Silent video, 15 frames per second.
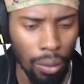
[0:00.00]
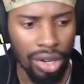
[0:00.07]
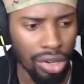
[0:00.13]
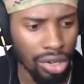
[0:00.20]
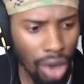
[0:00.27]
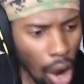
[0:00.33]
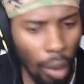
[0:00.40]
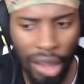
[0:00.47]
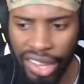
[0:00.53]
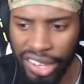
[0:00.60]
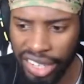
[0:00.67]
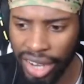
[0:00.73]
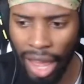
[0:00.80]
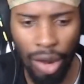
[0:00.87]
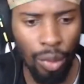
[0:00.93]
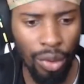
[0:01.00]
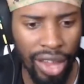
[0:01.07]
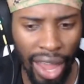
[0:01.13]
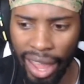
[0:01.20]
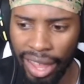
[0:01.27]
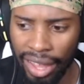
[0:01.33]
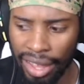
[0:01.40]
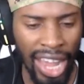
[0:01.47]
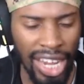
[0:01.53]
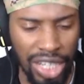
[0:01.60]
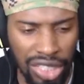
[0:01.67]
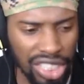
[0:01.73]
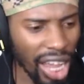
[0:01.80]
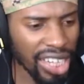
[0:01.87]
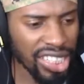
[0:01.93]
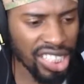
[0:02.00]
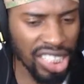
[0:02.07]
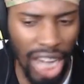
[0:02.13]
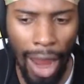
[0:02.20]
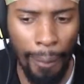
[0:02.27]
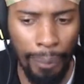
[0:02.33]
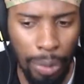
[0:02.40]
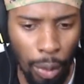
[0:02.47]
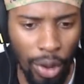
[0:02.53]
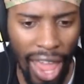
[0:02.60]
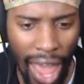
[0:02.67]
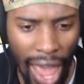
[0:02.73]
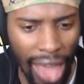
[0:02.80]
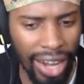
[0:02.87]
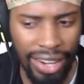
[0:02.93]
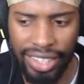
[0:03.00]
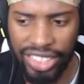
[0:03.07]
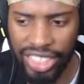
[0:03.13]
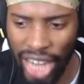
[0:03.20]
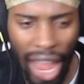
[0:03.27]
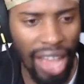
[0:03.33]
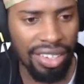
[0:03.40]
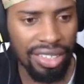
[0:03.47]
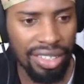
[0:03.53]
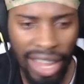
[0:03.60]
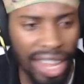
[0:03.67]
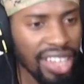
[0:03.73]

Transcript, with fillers: No, he's not okay. He just got stabbed through the head and the chest.